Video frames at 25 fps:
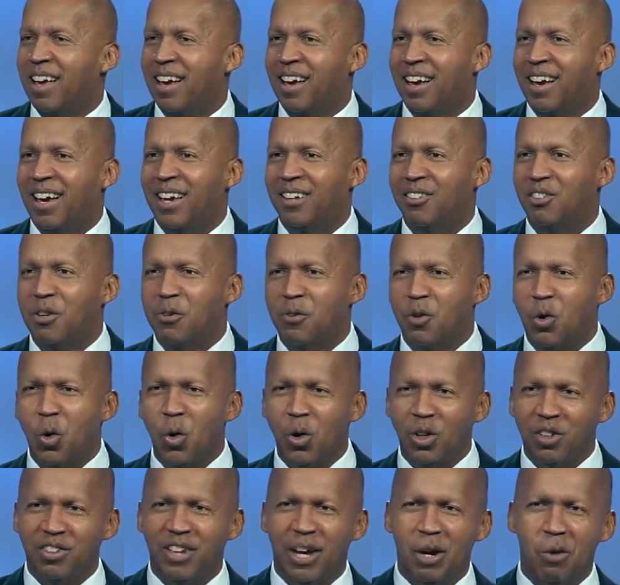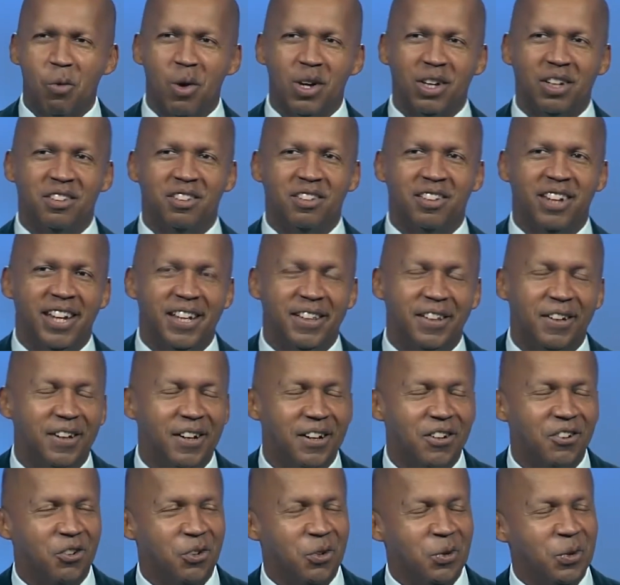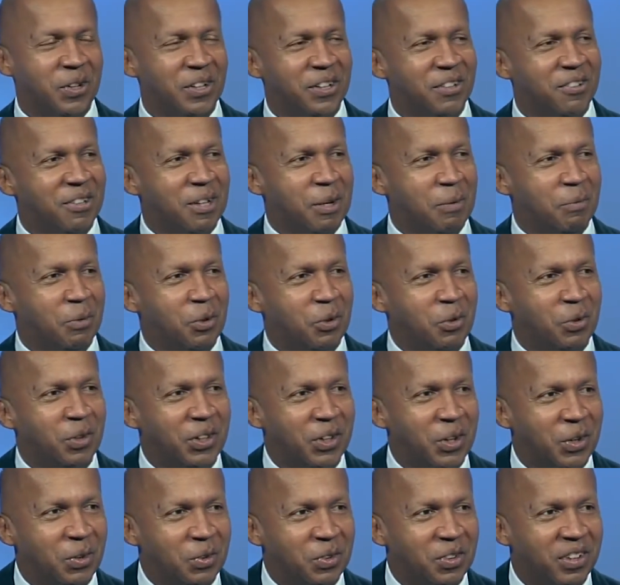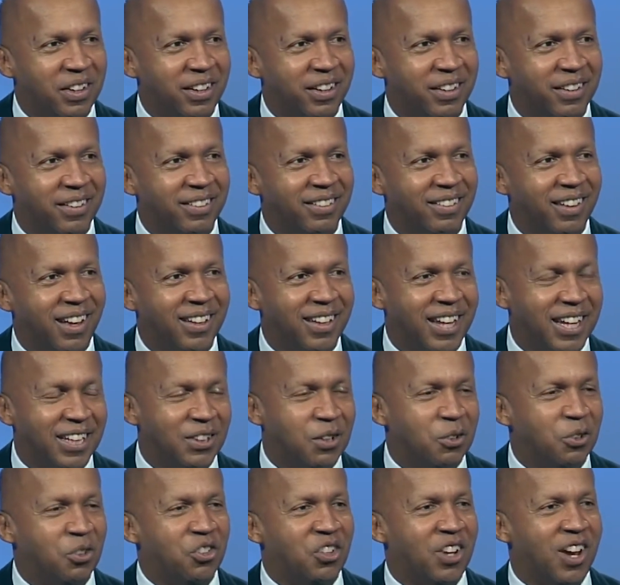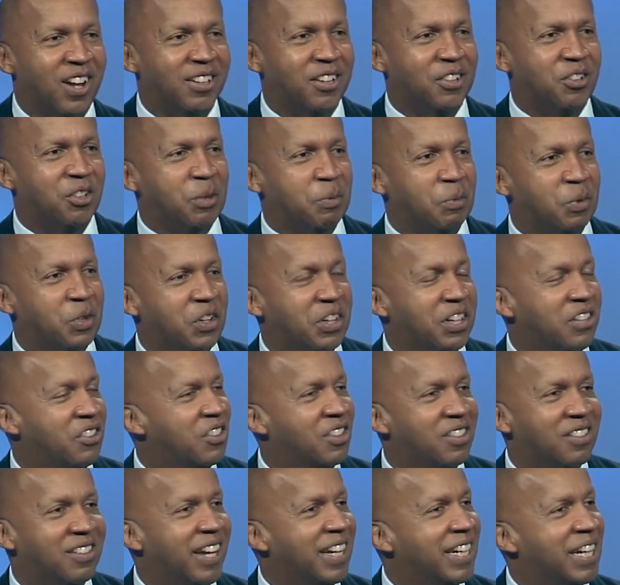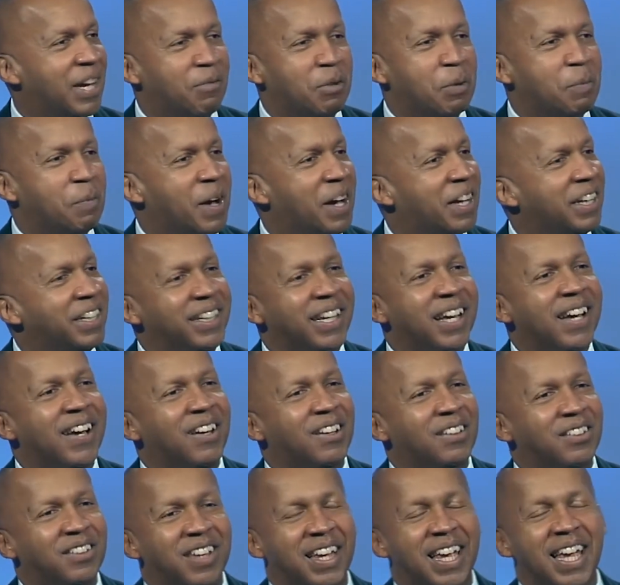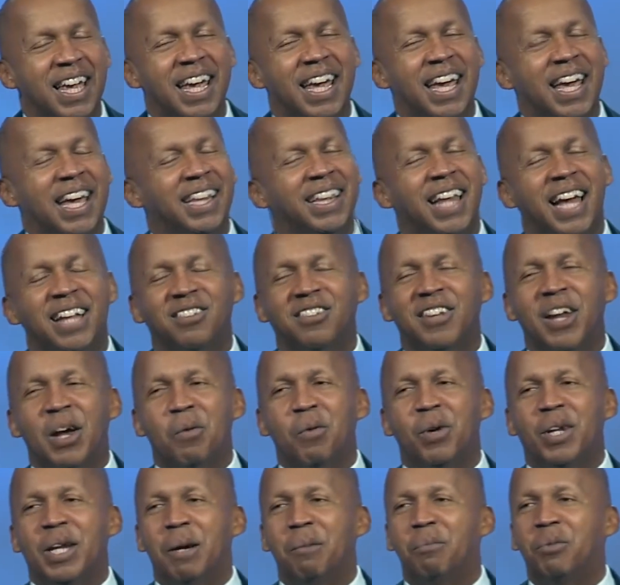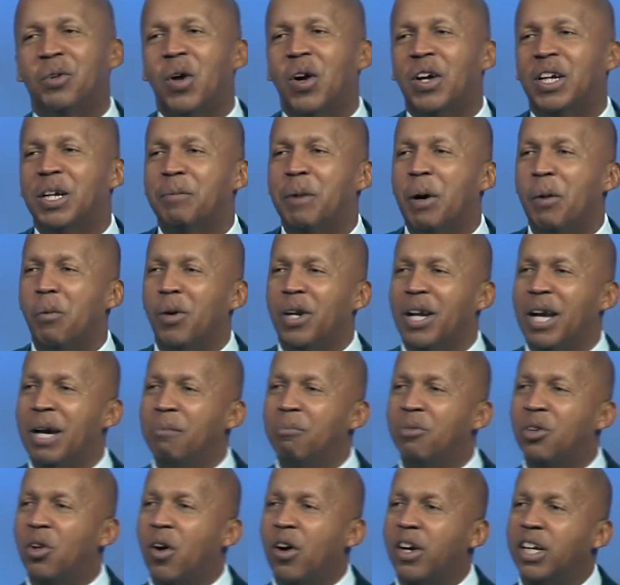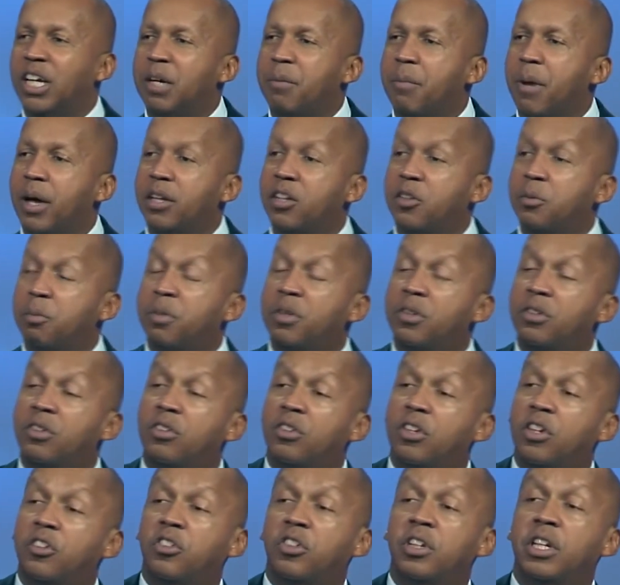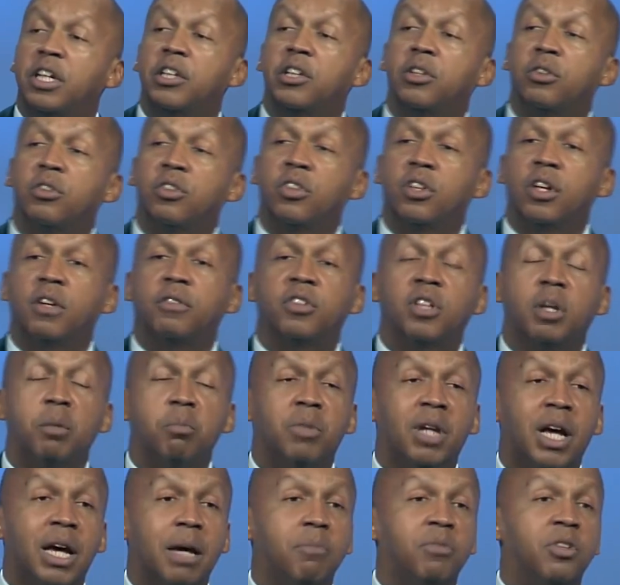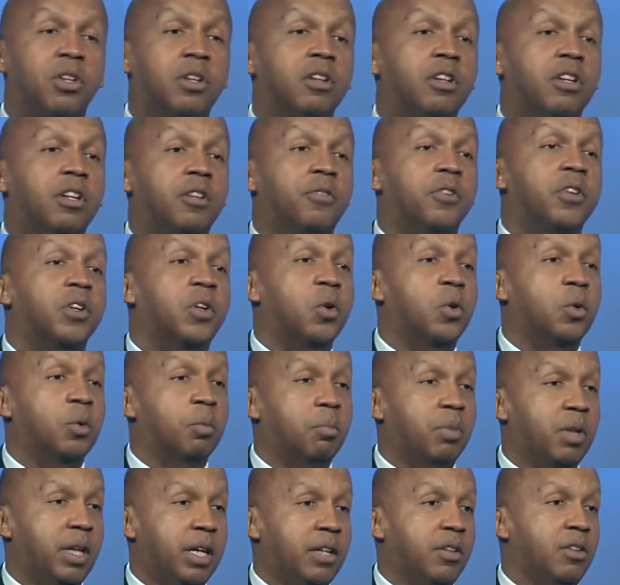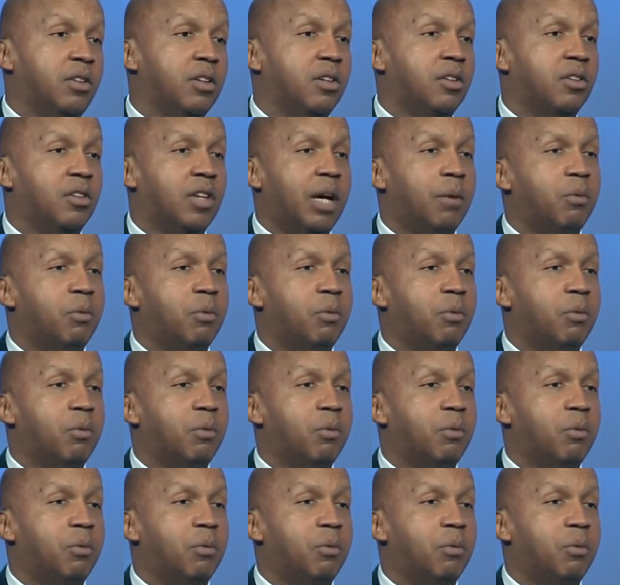I said, Of course, I want to stay in a luxurious DoubleTree hotel. I like those chocolate chip cookies just like everybody else. That's not what I'm talking about. What I'm talking about is positioning yourself sometimes in difficult places.